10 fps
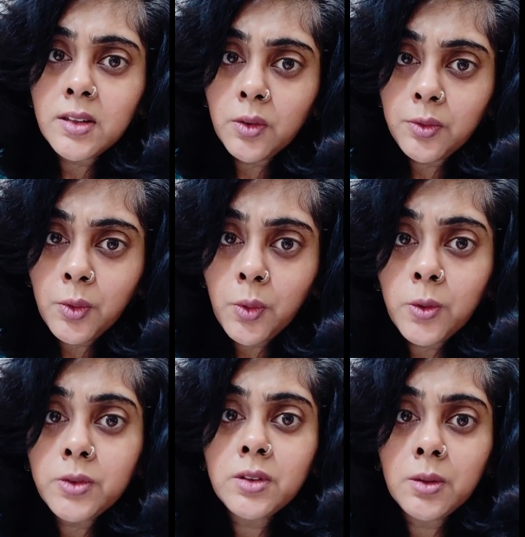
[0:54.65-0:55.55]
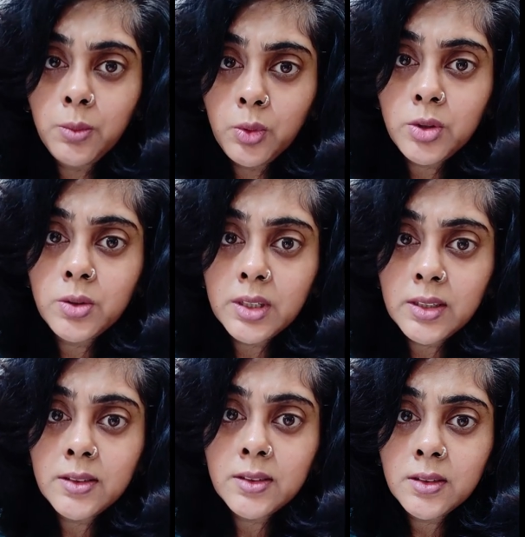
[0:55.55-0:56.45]
and of course the mood
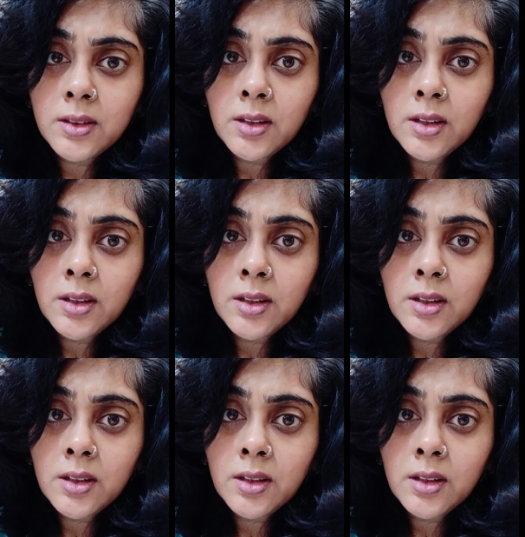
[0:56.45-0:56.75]
swings.